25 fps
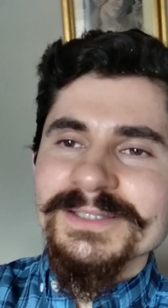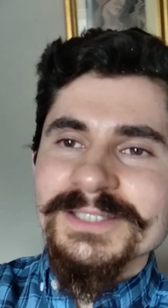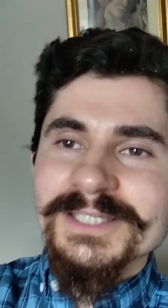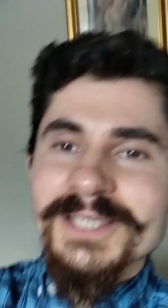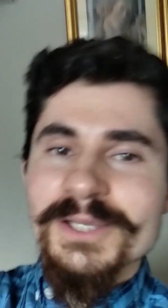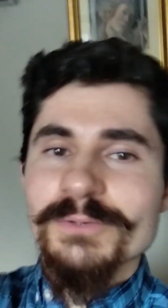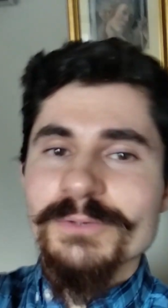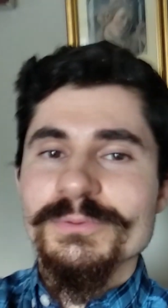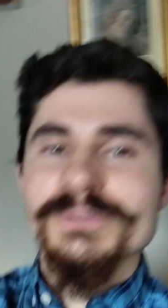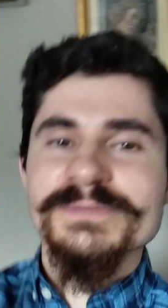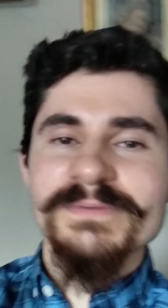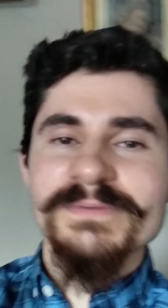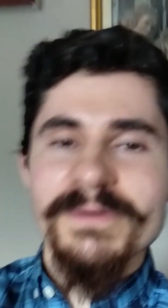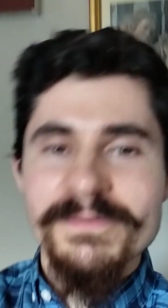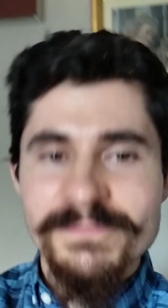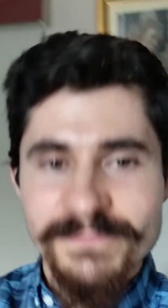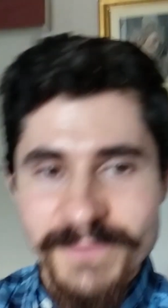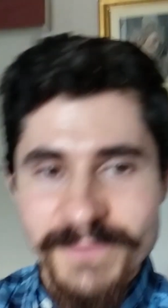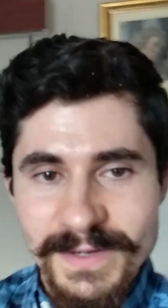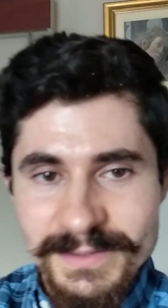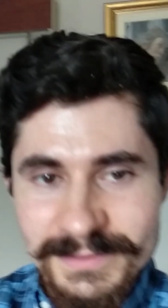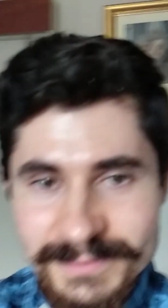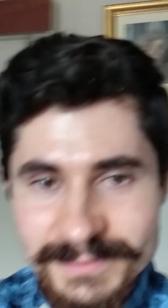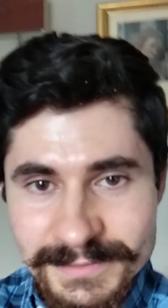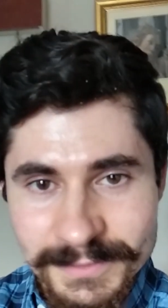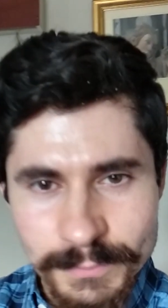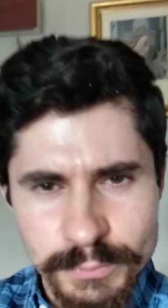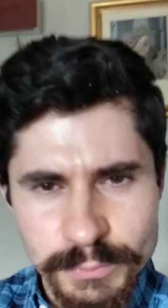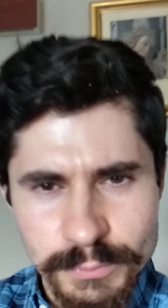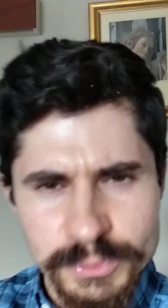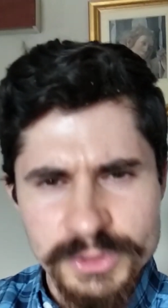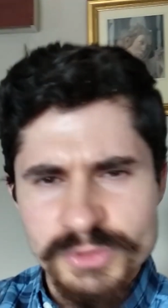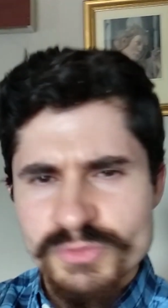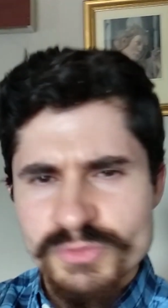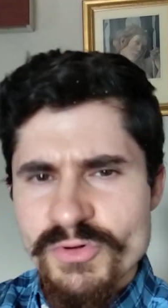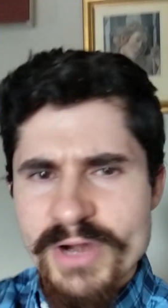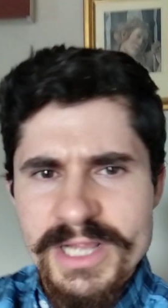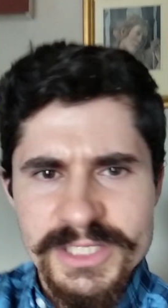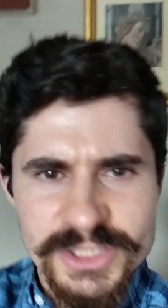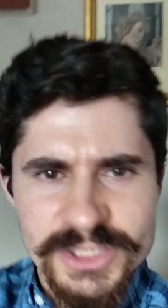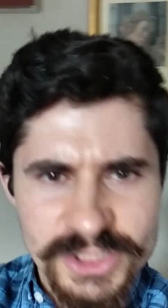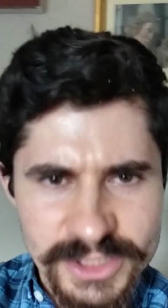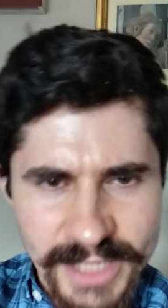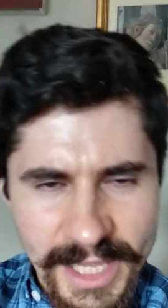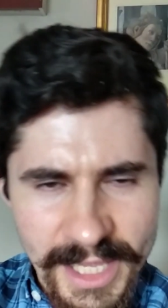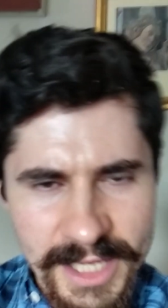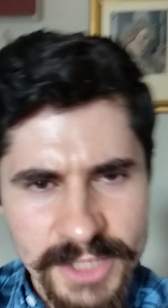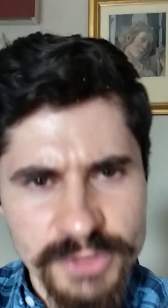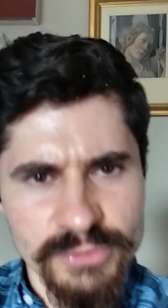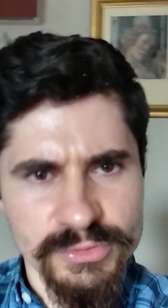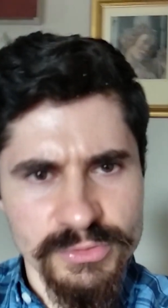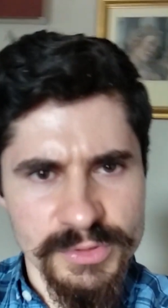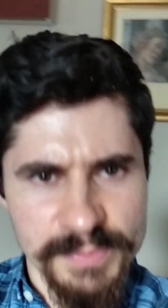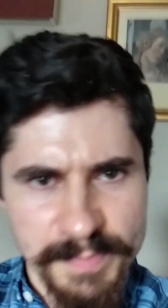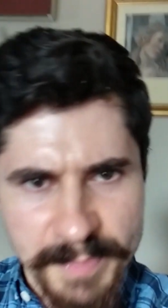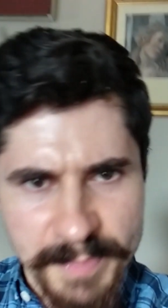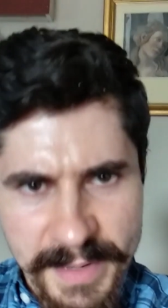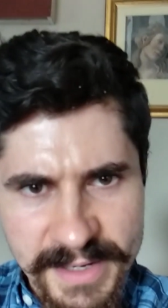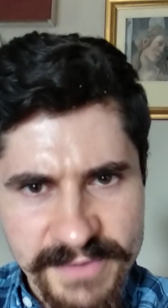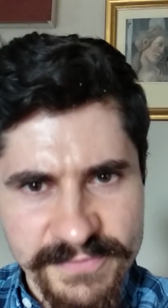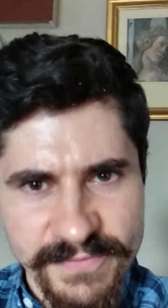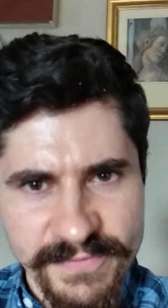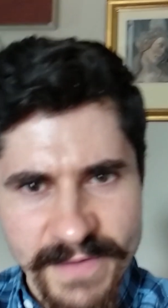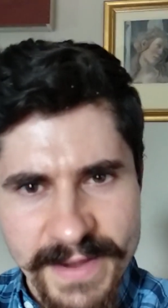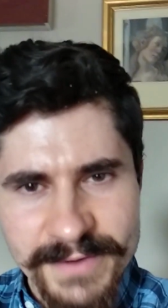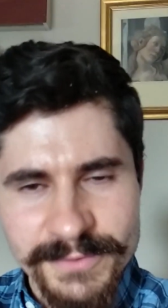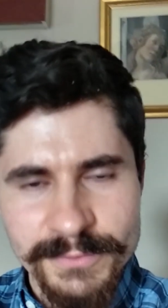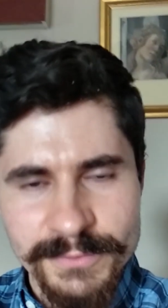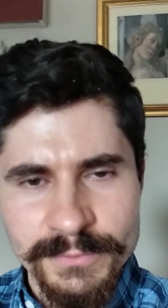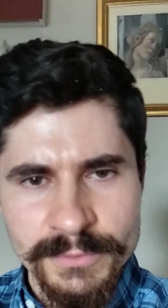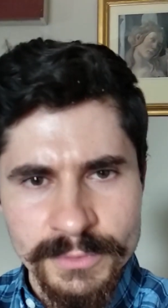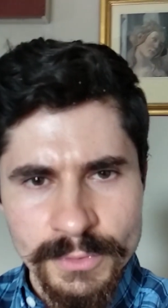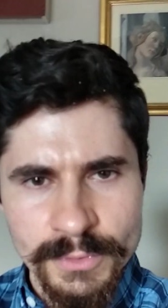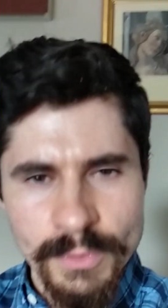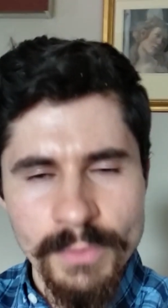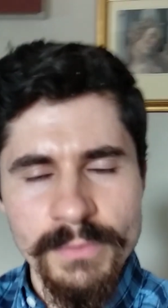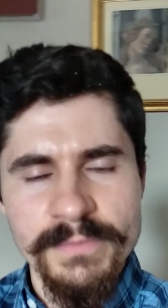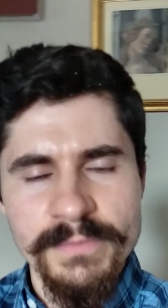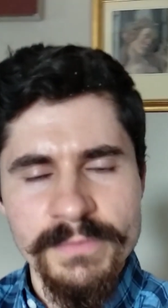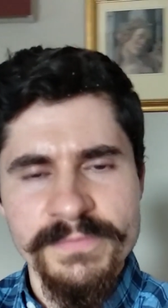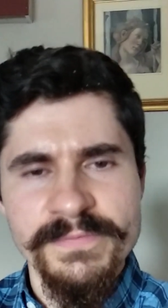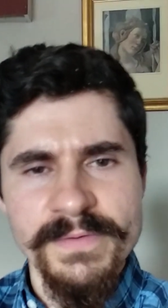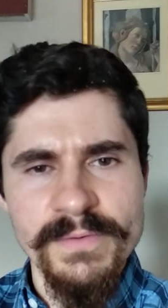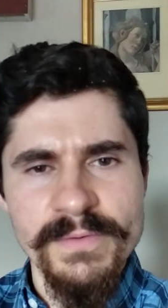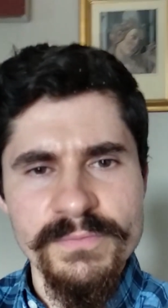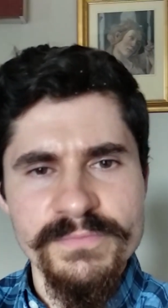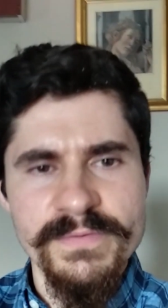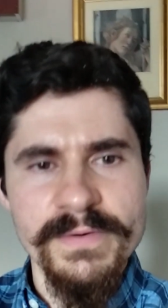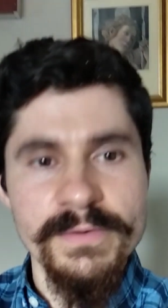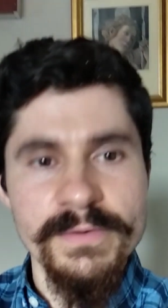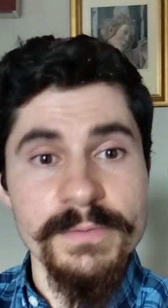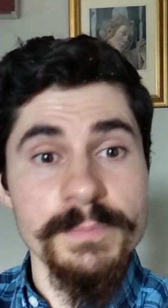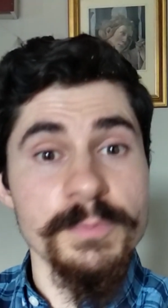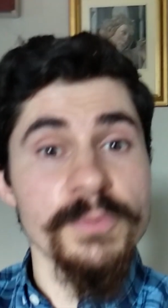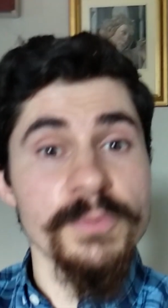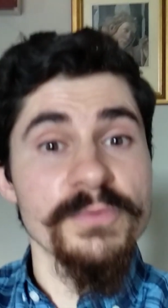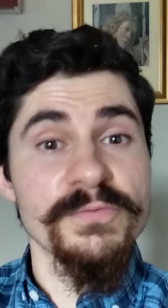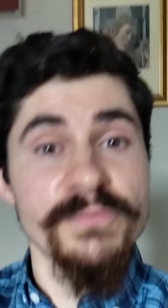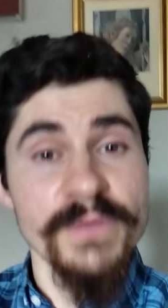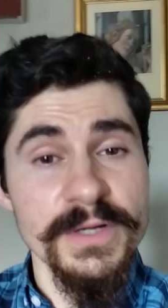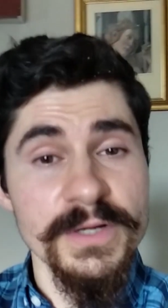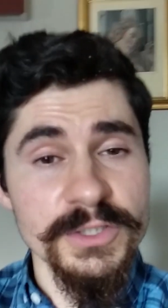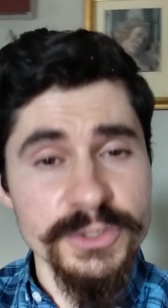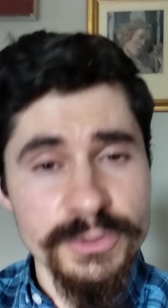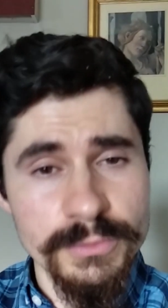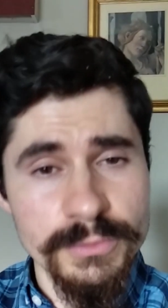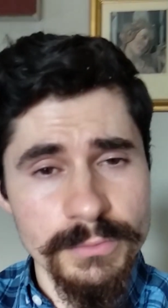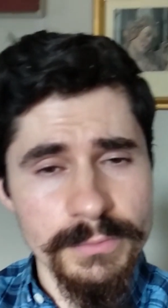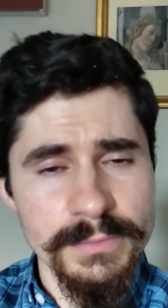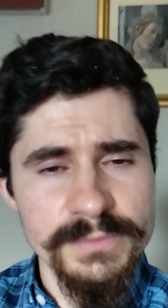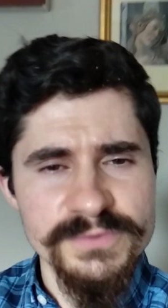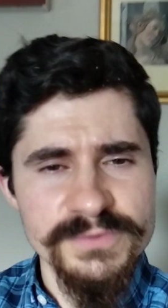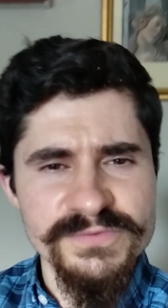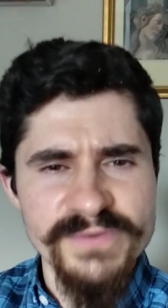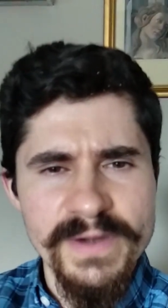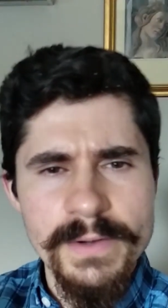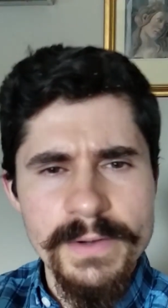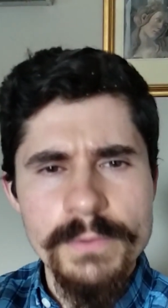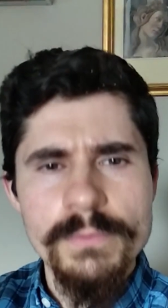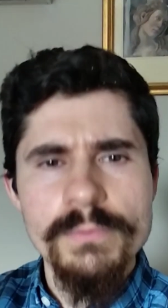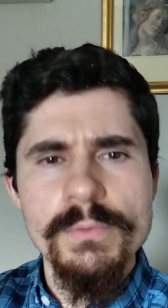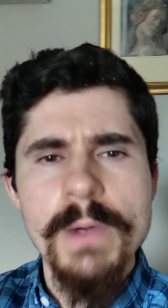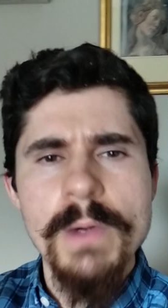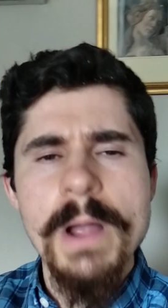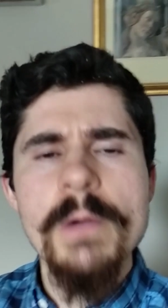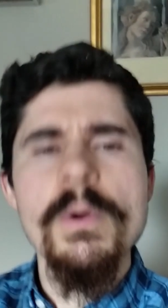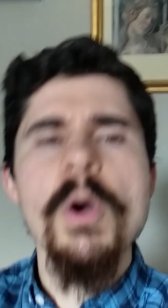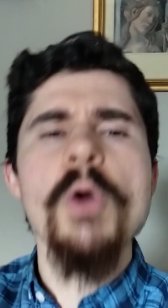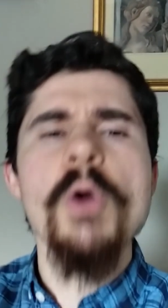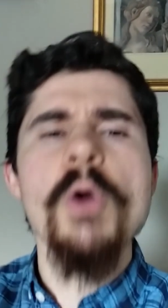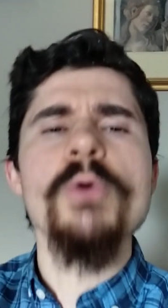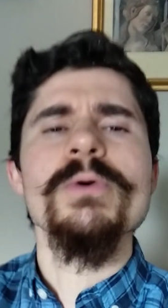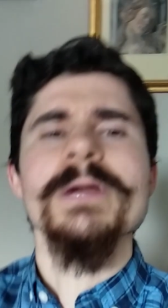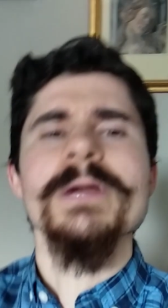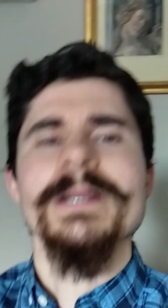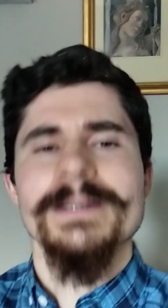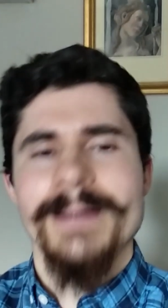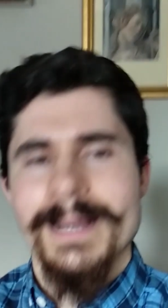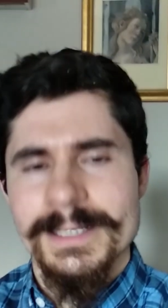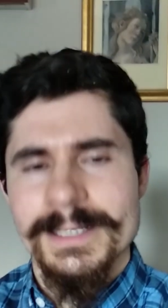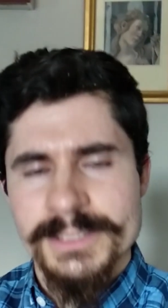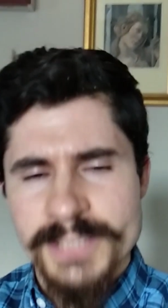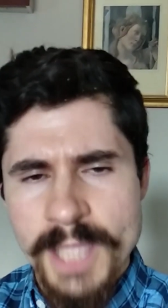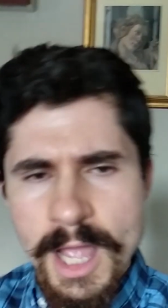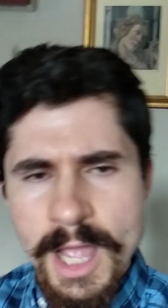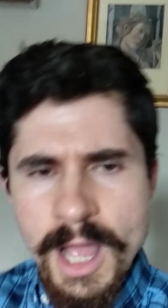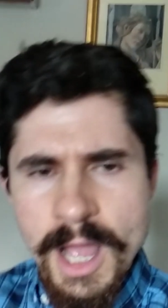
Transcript: the gig was very fun, it was a great stage, it was a big venue, you know, it felt very professional and it was very well organized.